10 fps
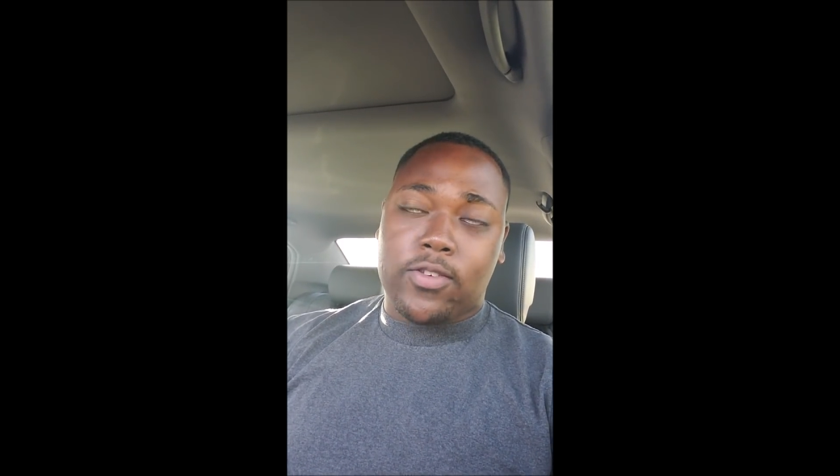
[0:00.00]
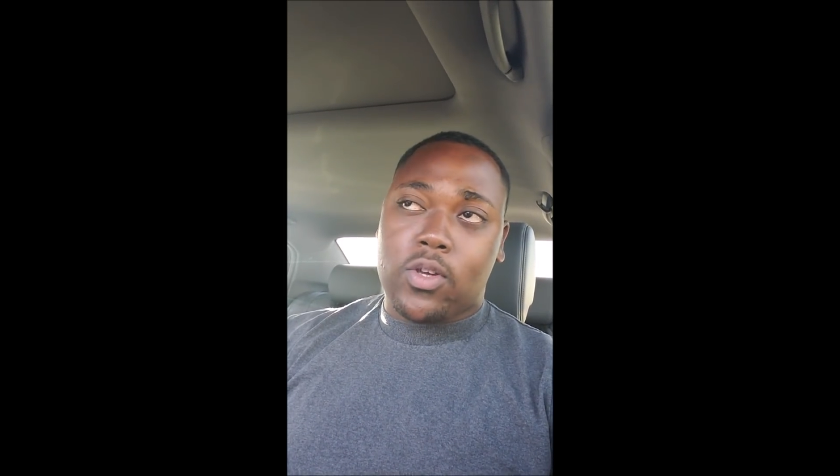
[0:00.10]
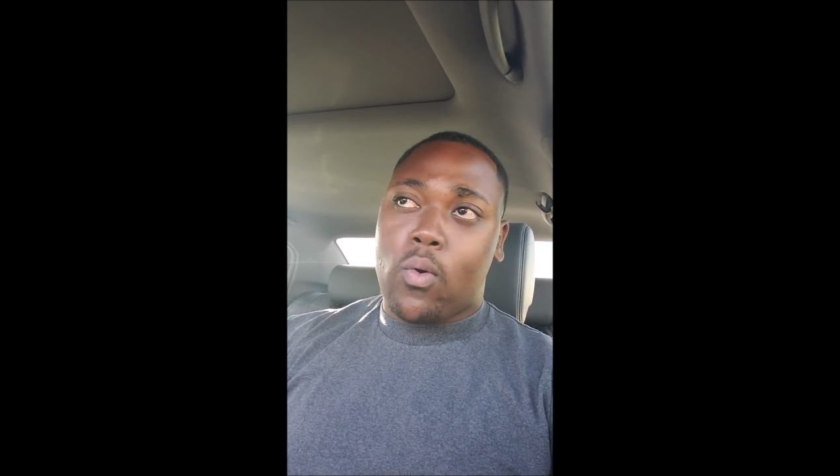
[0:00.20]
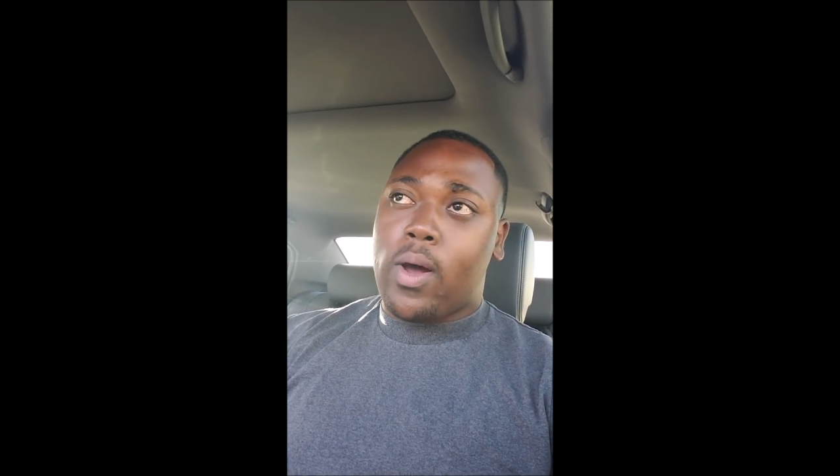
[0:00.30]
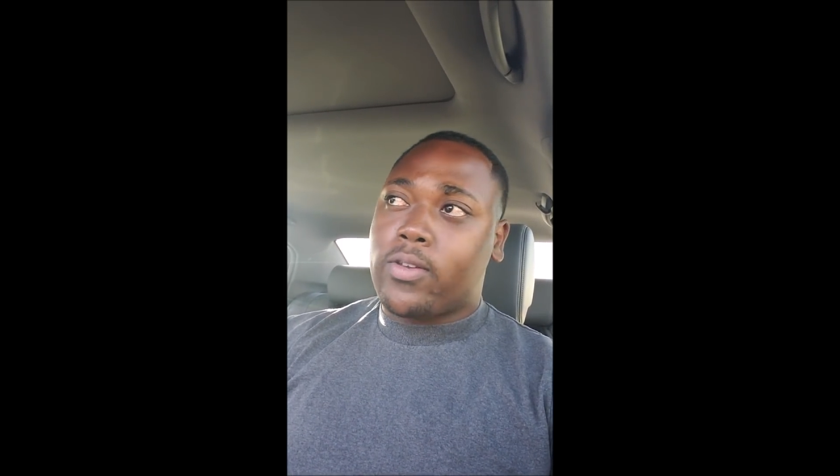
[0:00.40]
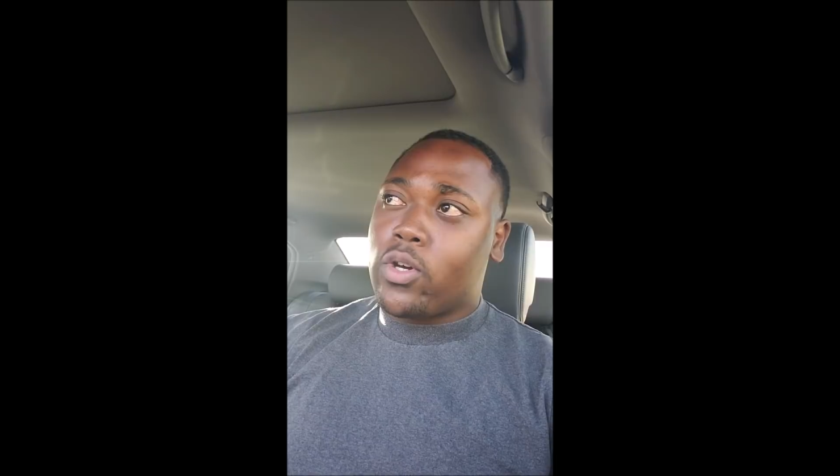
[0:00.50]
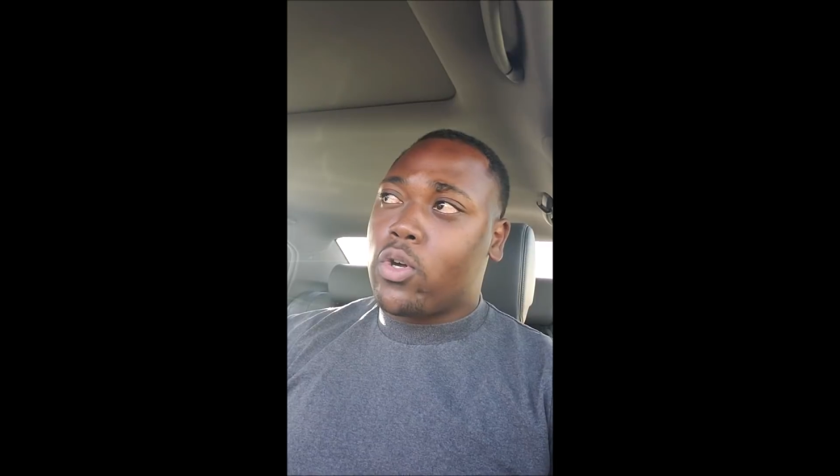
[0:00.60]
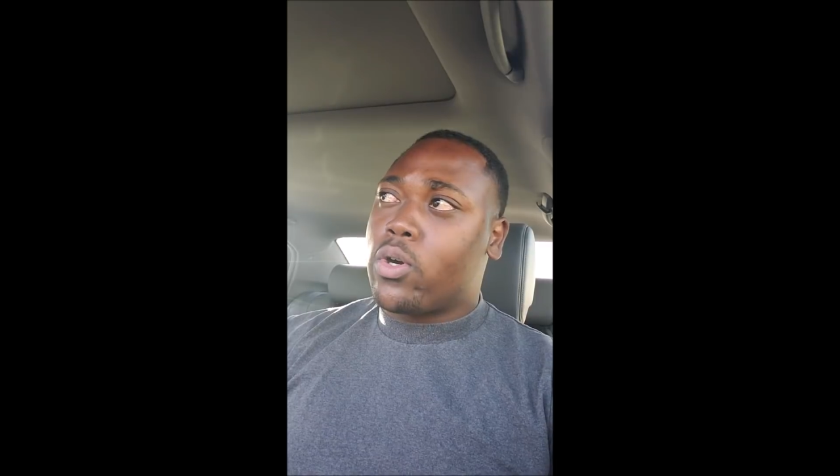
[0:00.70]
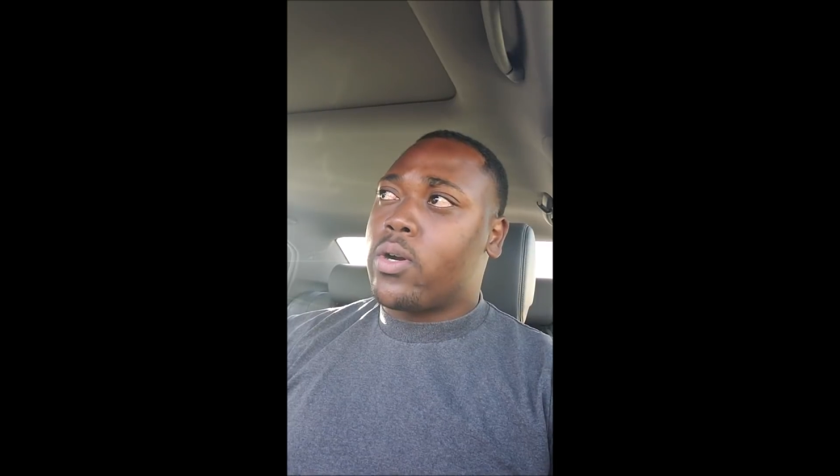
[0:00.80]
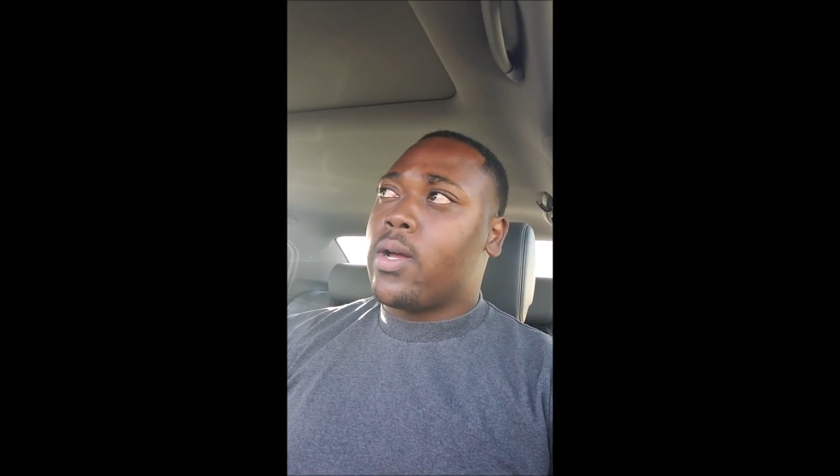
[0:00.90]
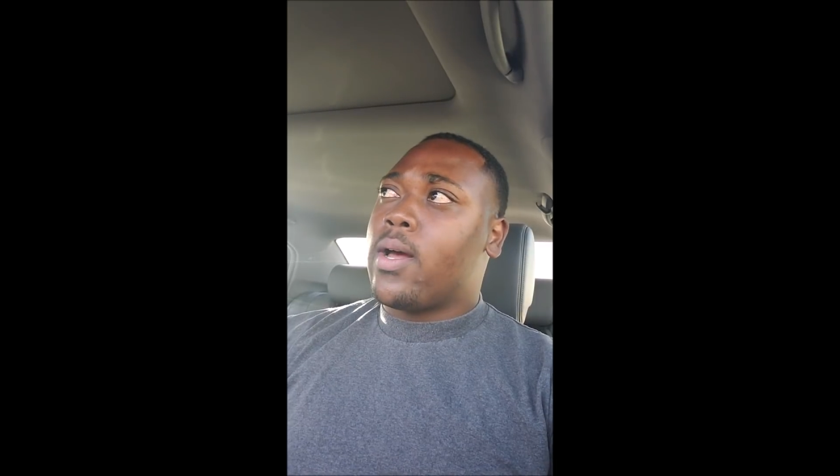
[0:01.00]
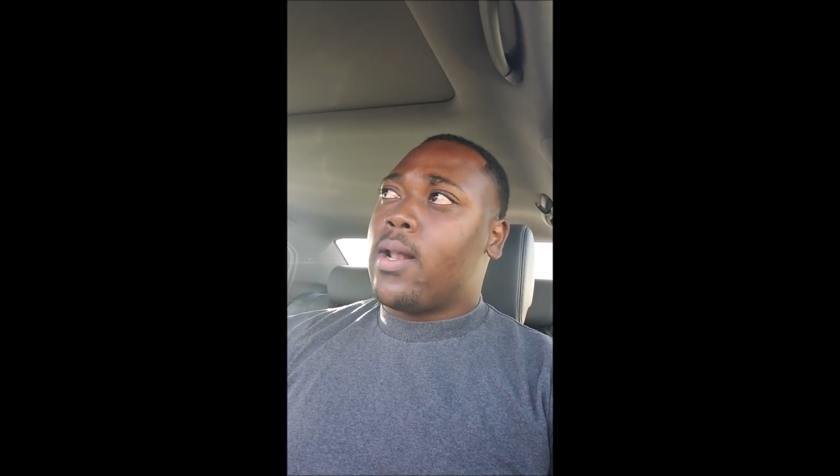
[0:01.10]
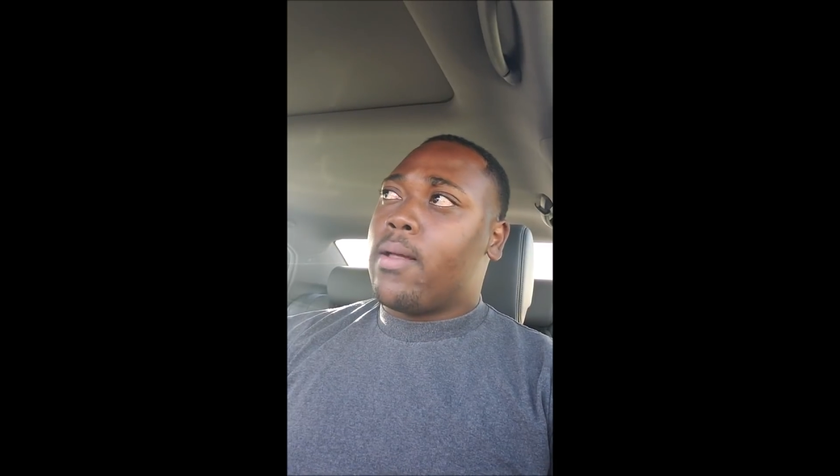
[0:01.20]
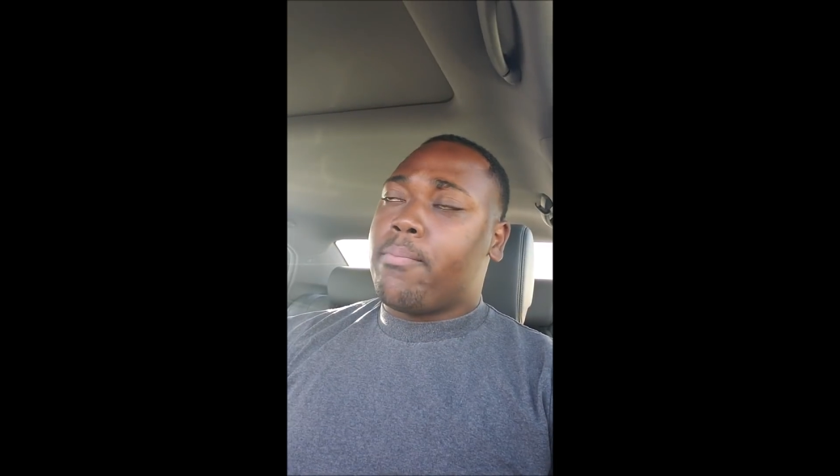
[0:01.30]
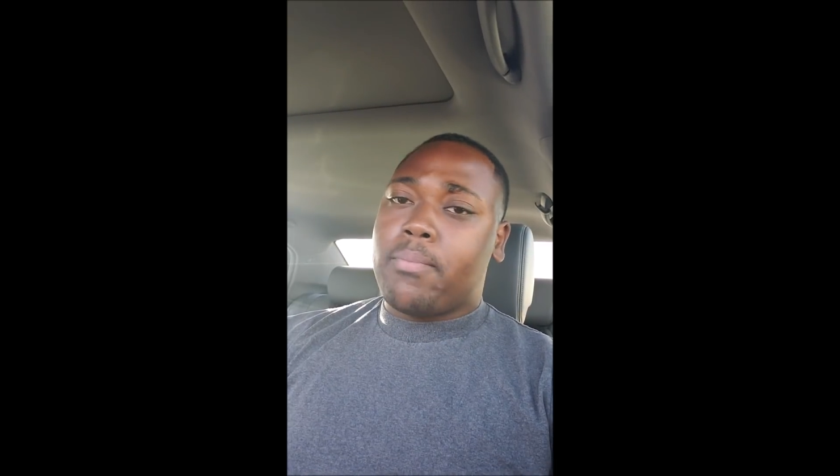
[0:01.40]
So I told her,
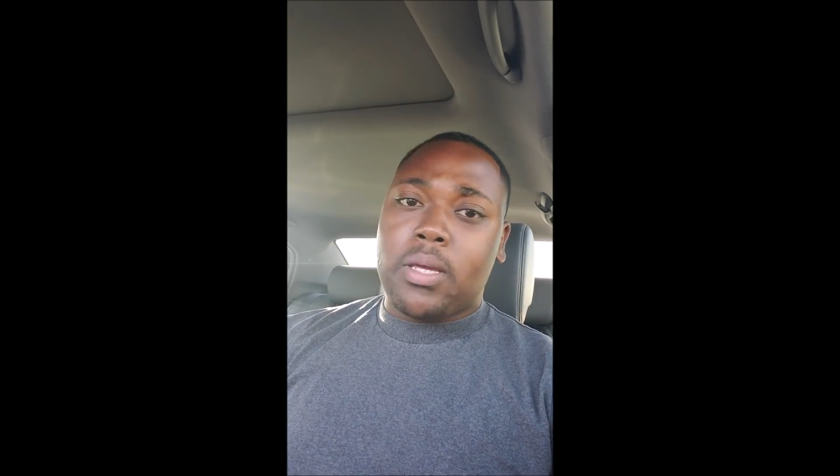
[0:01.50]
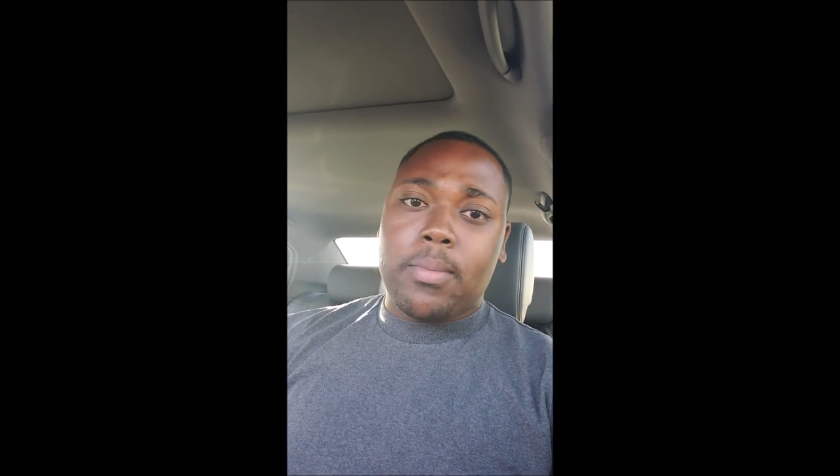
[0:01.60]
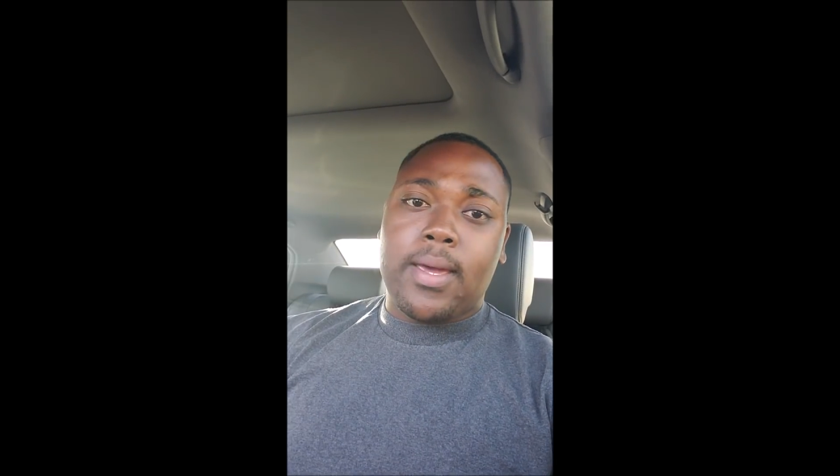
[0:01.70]
meet